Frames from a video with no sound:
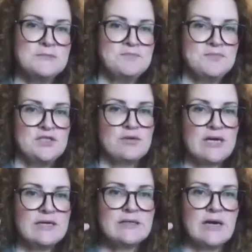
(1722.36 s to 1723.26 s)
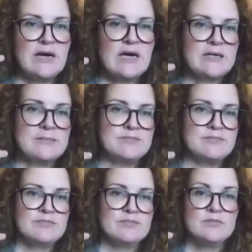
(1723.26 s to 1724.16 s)
You can
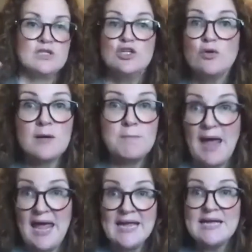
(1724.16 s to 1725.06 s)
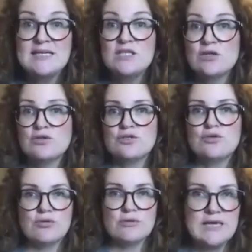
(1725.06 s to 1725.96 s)
you could paint, do
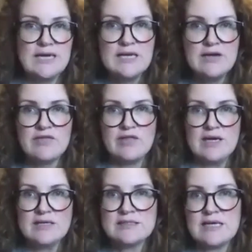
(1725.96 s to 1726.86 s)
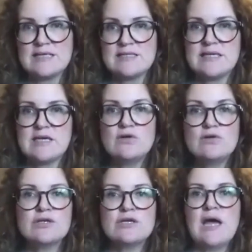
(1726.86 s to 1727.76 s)
creative things like as they get
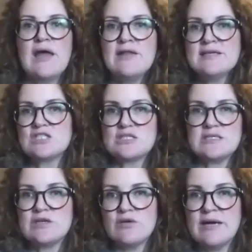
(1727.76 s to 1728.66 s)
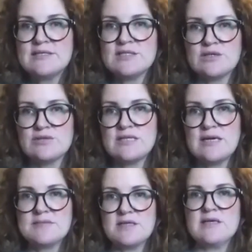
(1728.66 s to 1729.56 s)
older, and it just ingrains those
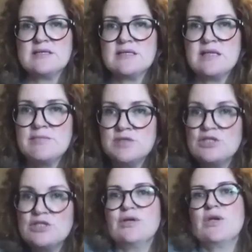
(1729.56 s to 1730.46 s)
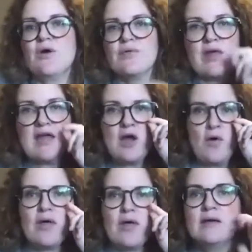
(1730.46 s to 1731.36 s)
types of things in them too. They
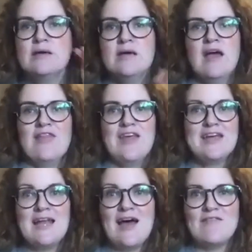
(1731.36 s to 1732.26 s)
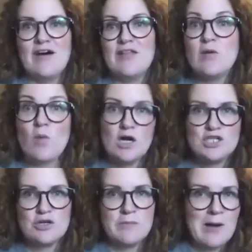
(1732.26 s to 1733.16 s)
know that they can have fun. They watch
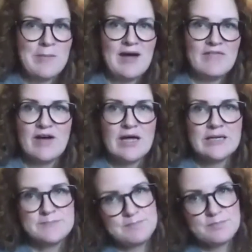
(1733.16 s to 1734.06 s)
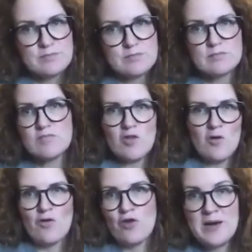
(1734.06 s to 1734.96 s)
their mom have fun
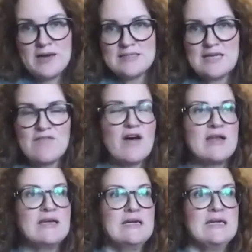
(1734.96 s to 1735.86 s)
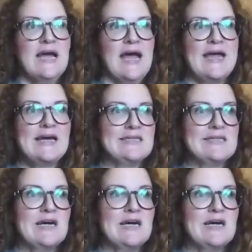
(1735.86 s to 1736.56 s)
or their parents have fun, and